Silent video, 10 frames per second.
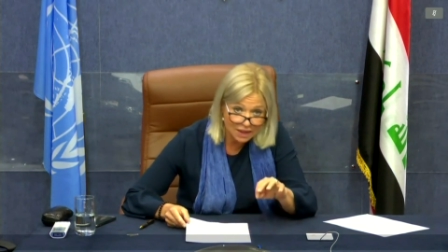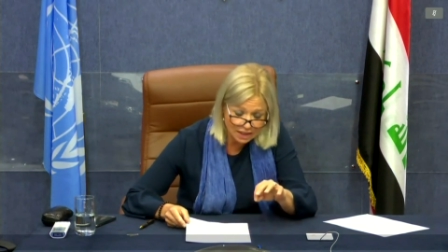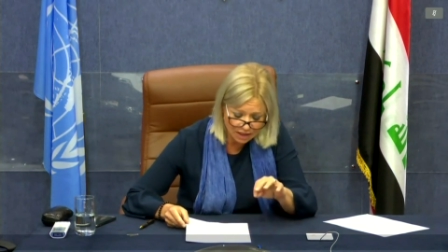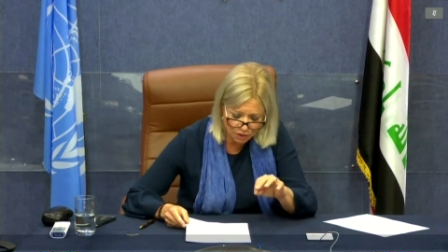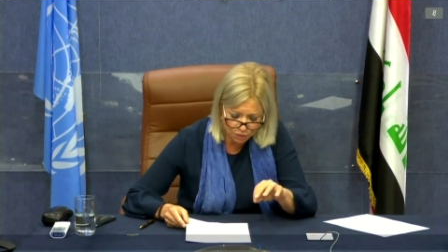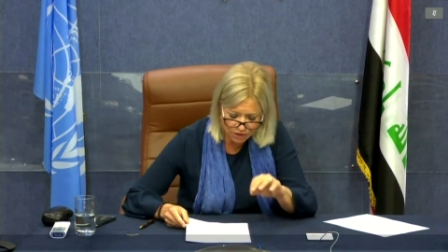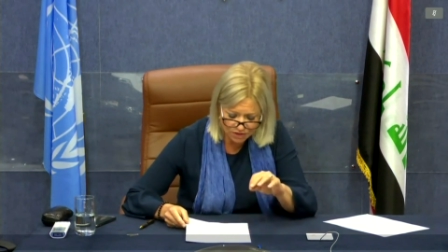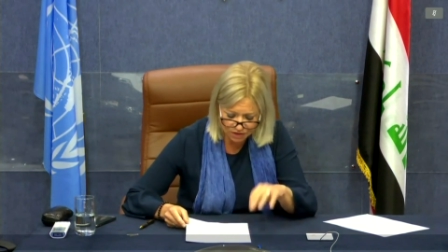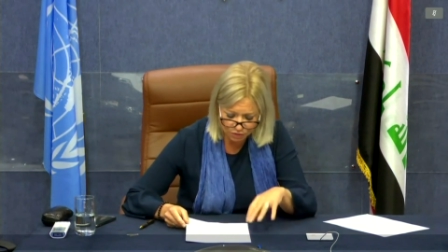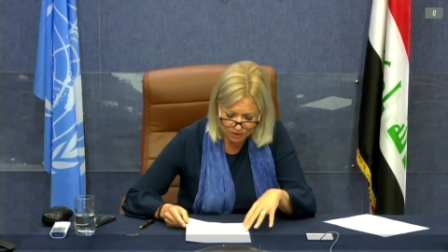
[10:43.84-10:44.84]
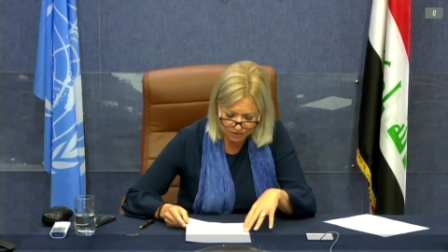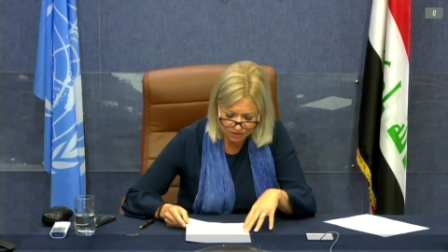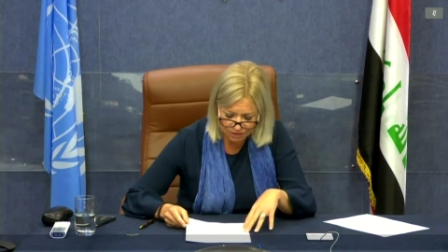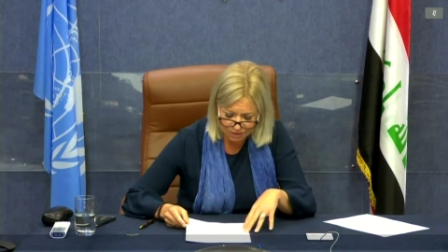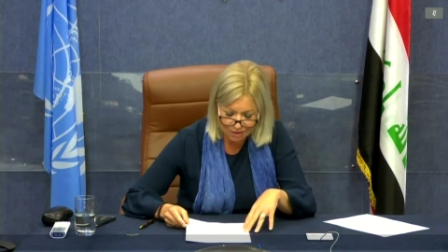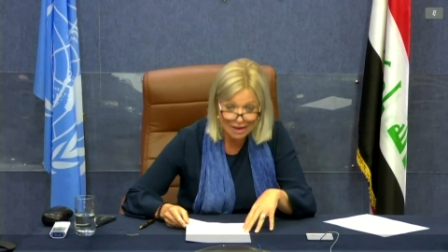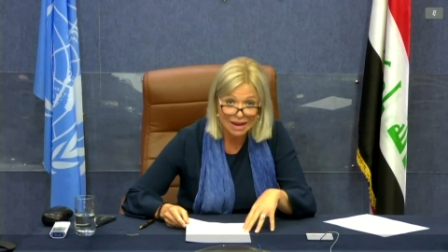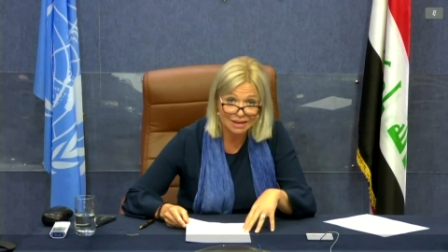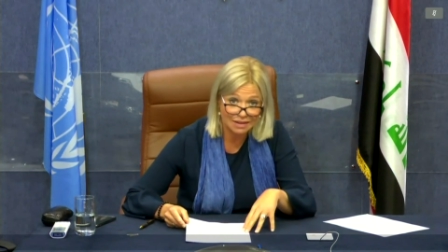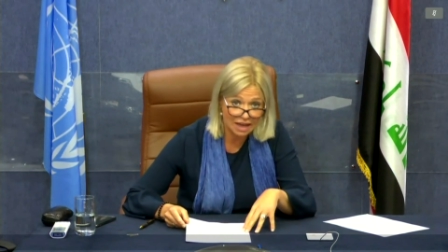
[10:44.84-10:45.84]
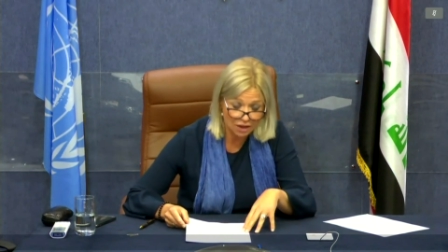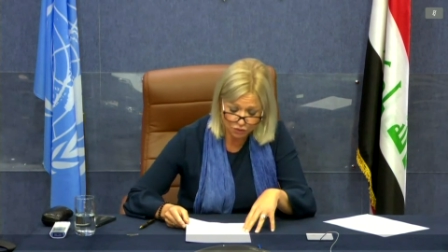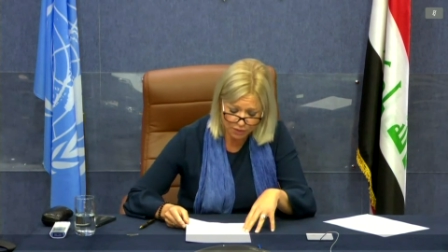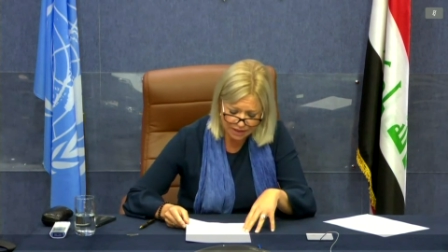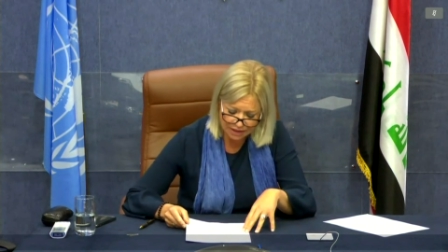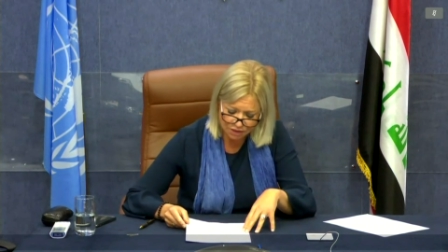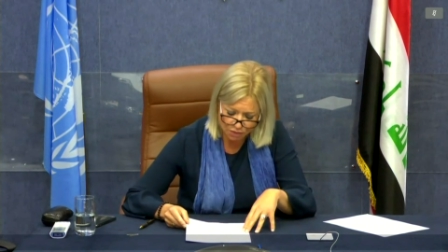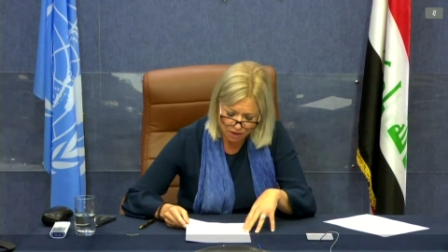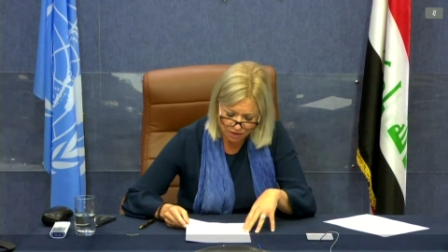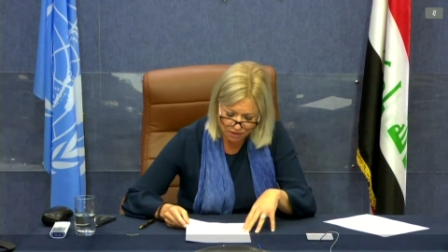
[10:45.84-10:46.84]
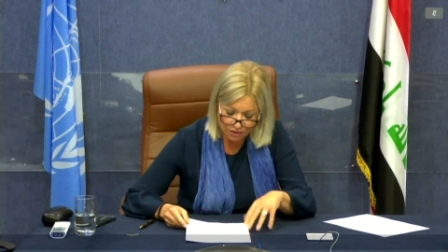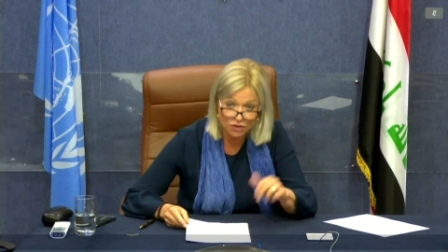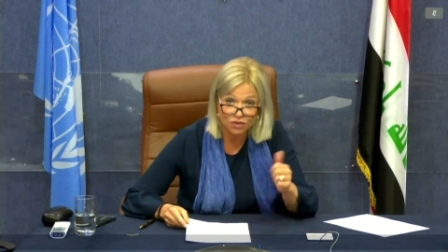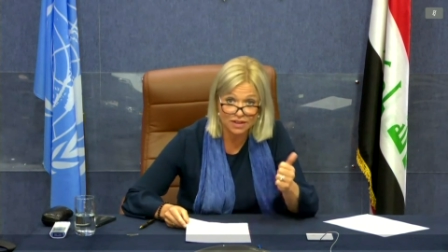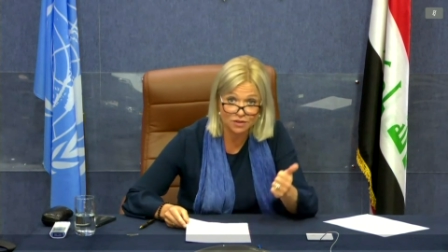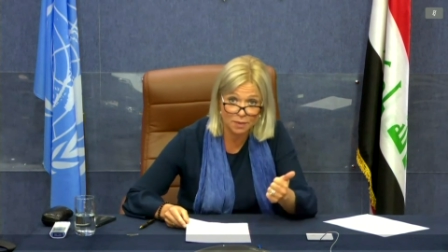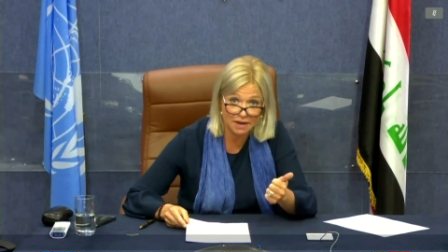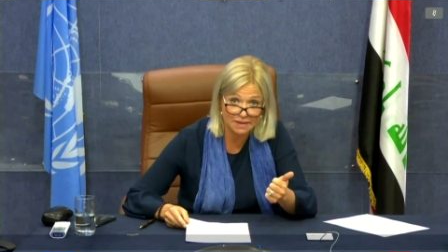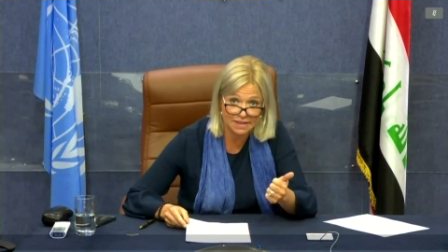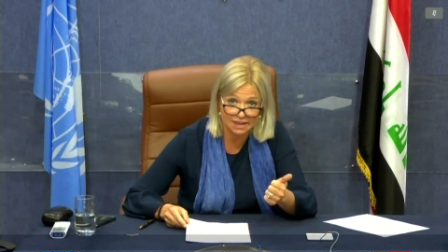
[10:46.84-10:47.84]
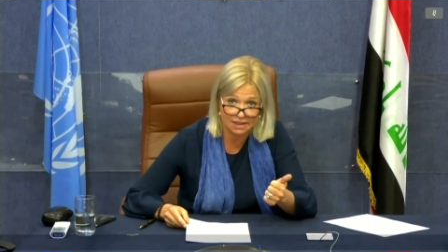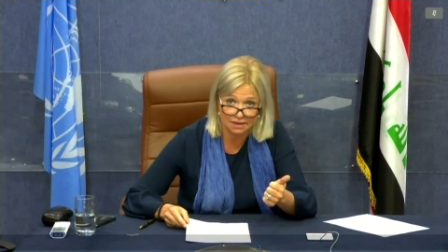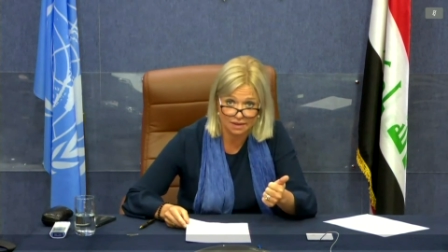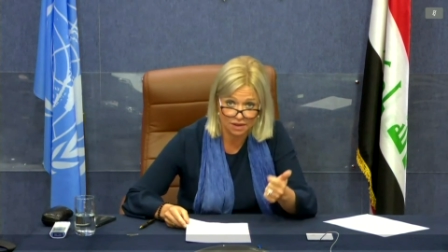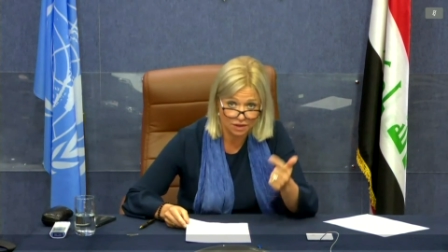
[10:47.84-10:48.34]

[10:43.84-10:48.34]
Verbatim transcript: Now, in the Kurdistan region, as elsewhere in Iraq, transparency,